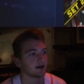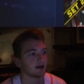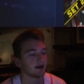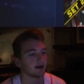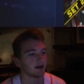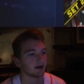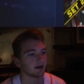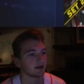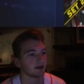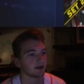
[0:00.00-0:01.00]

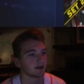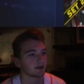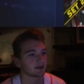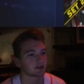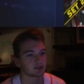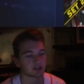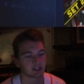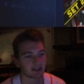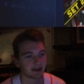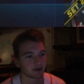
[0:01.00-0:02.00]
Uh, these are
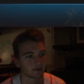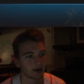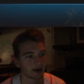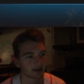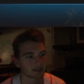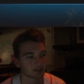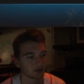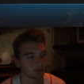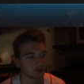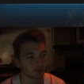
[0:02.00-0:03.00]
just standard packs,
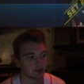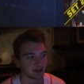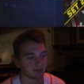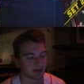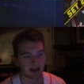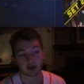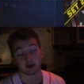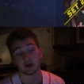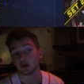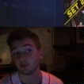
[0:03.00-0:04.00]
so hopefully, I don't
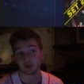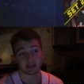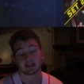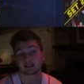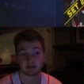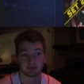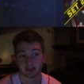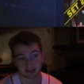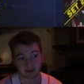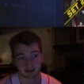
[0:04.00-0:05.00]
know, hopefully I get something
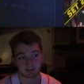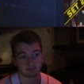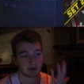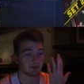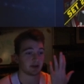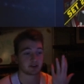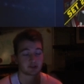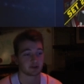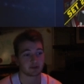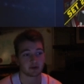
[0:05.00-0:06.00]
decent. I'm not
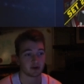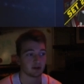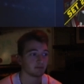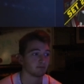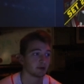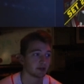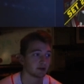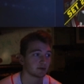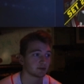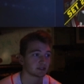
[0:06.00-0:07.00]
sure if I will, but
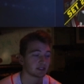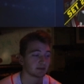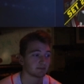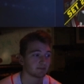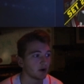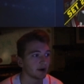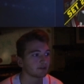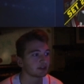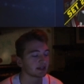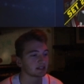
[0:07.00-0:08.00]
we'll see. Yo,
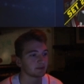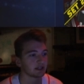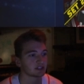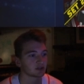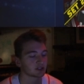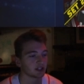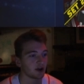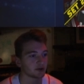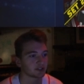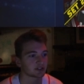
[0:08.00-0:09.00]
everything is being so
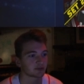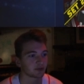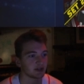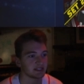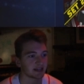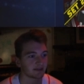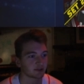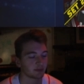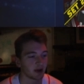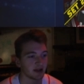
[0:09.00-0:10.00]
slow, it's just freezing
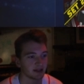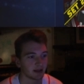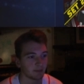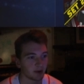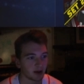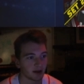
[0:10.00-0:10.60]
after buying them.